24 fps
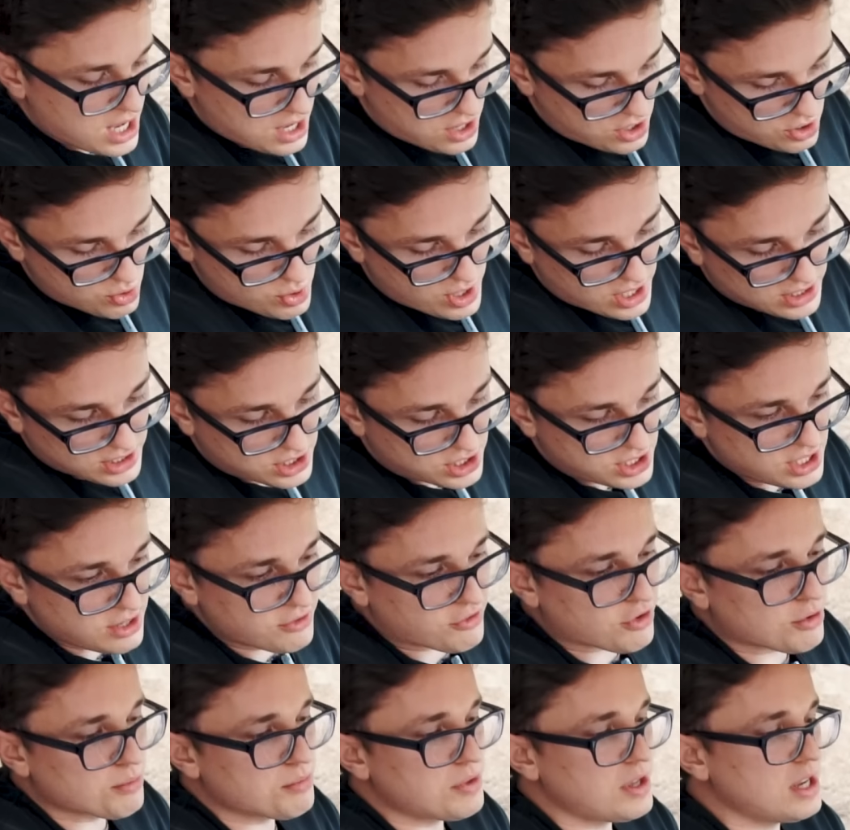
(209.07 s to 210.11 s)
You can see
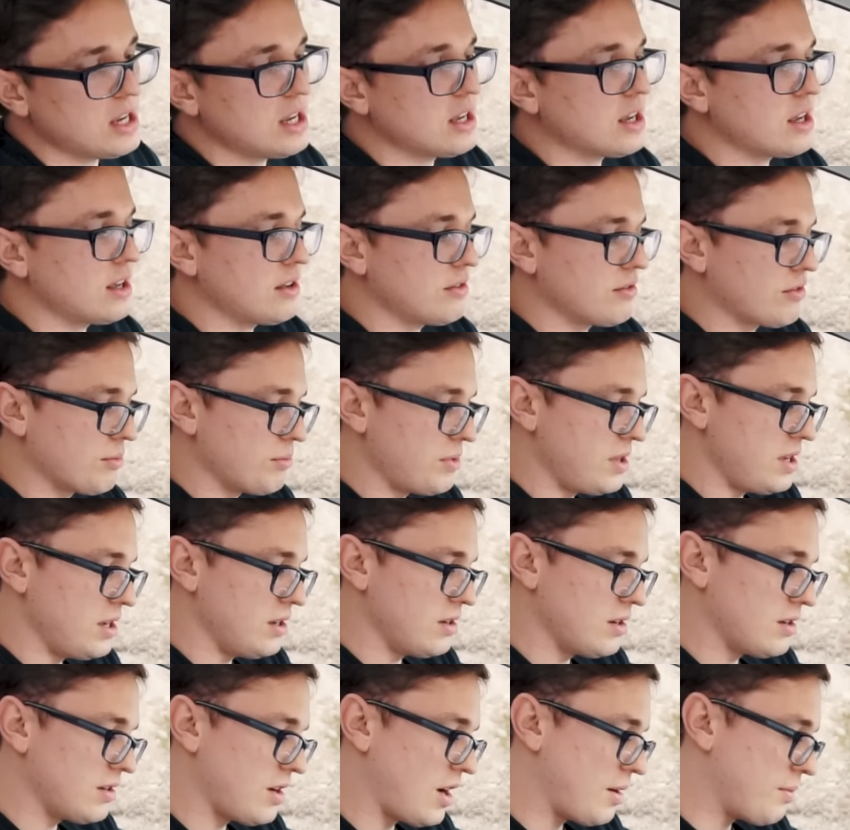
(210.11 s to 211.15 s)
from the
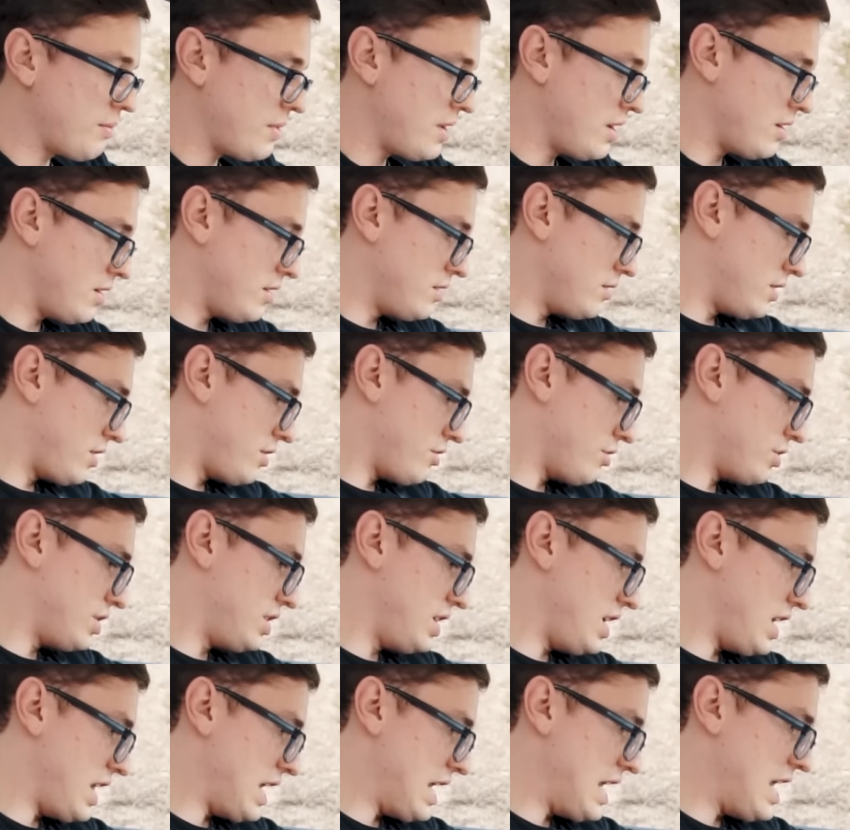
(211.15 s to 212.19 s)
interior
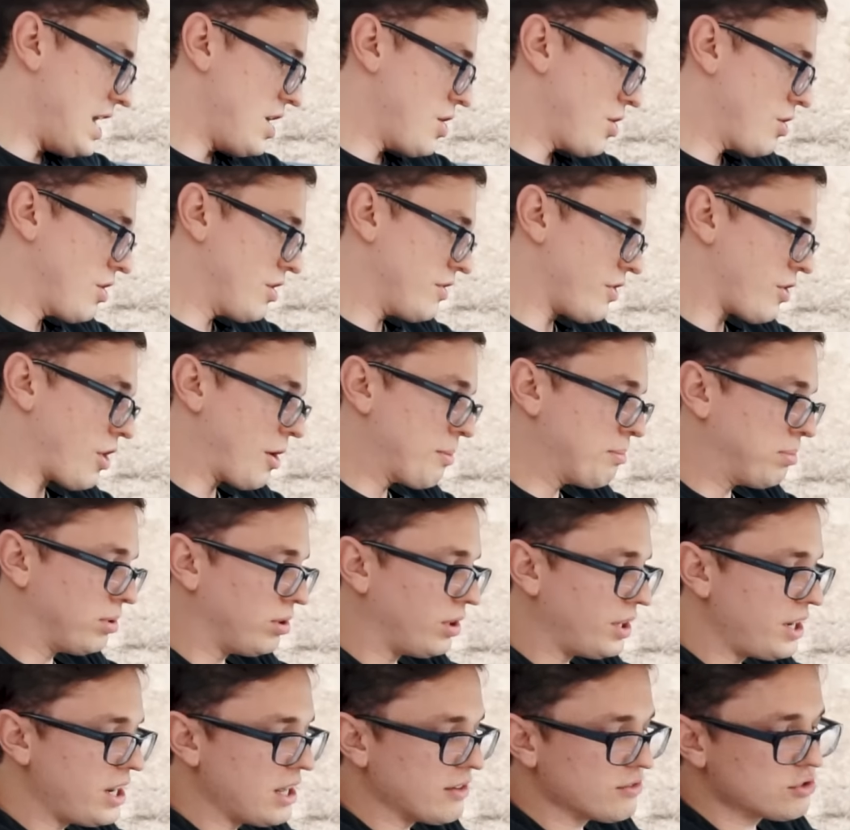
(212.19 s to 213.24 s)
seating here, there are
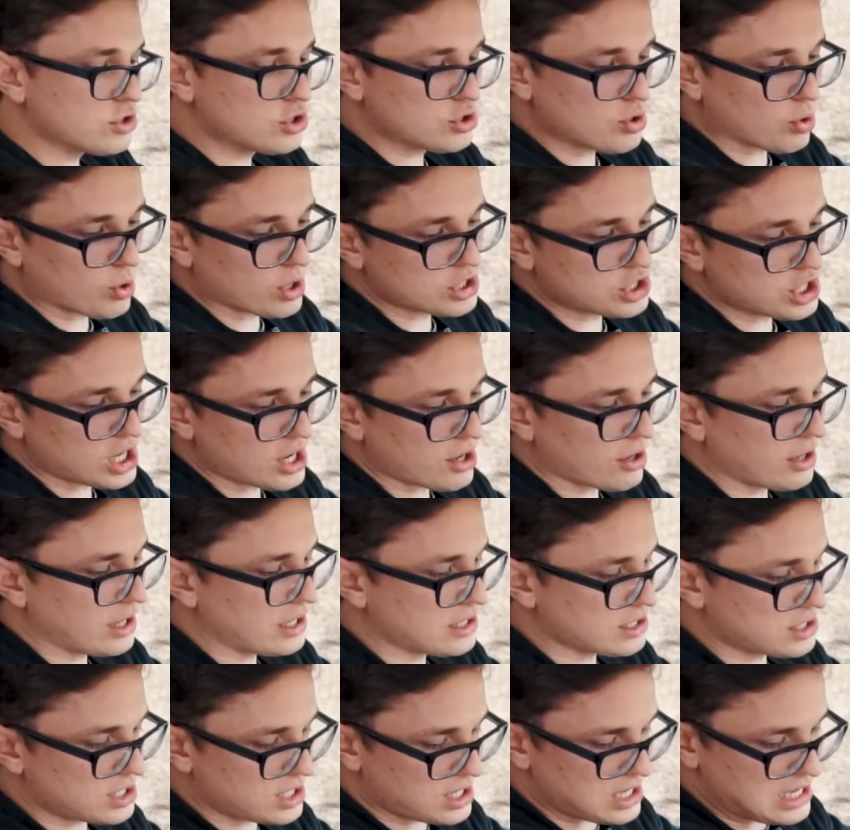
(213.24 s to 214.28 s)
plenty of storage
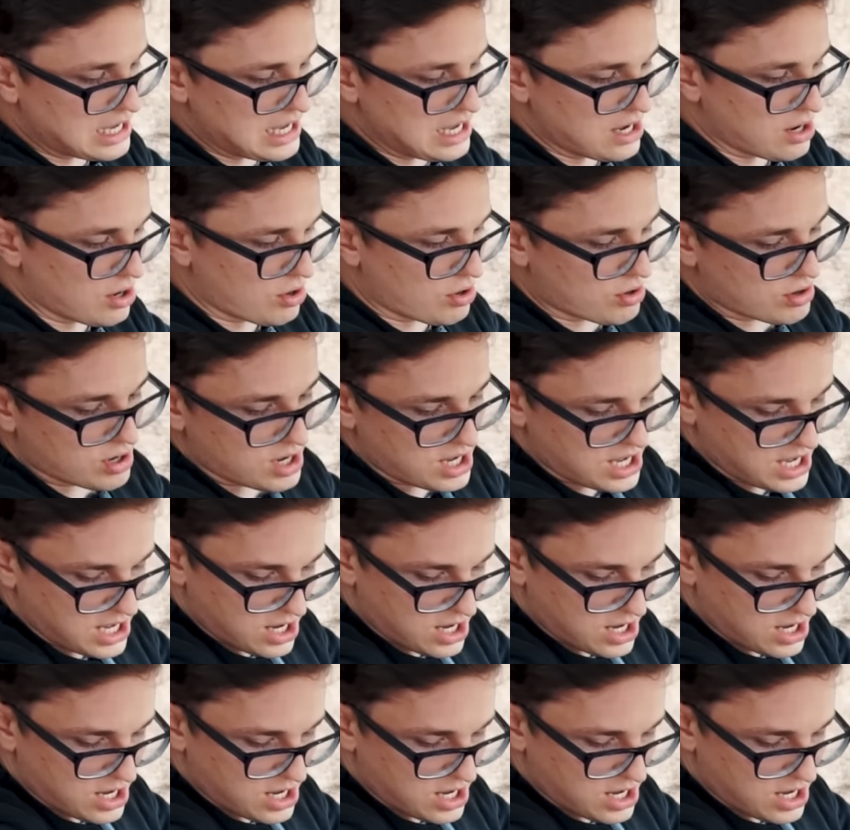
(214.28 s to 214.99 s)
areas here,